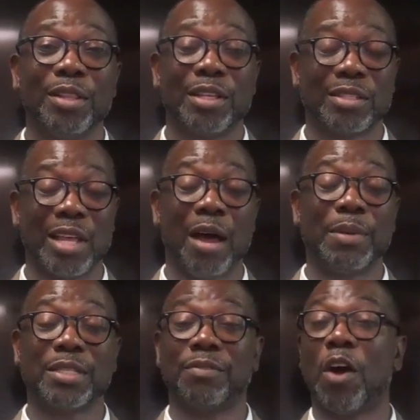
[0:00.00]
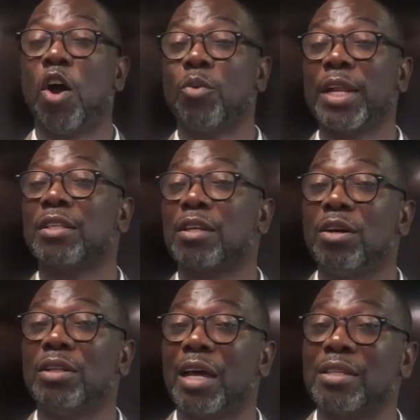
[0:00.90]
The psalmist has already
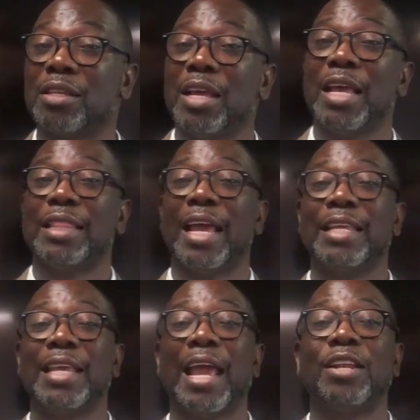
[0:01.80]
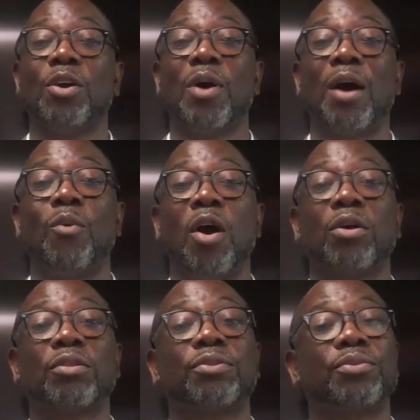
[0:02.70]
told us that, yea, though I
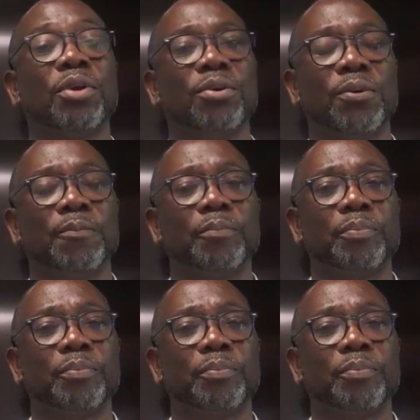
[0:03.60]
walk through